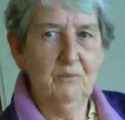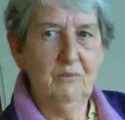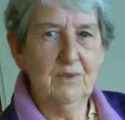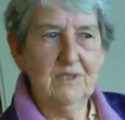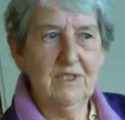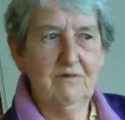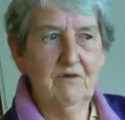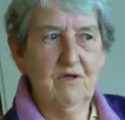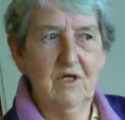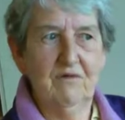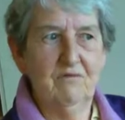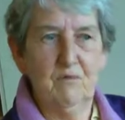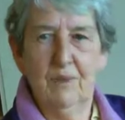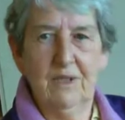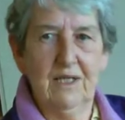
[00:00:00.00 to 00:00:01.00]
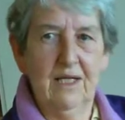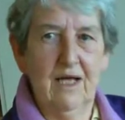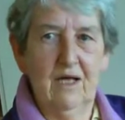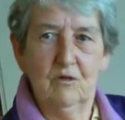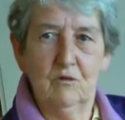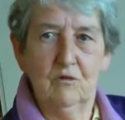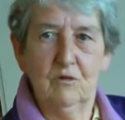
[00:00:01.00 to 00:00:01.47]
But I've only ever been a
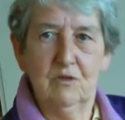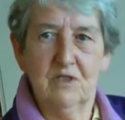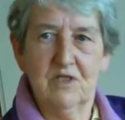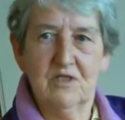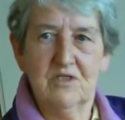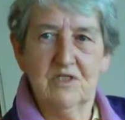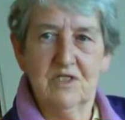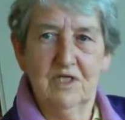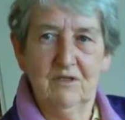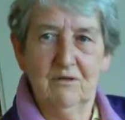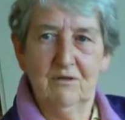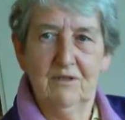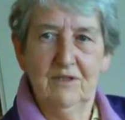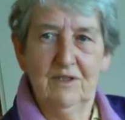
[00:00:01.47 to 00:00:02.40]
hack organist, so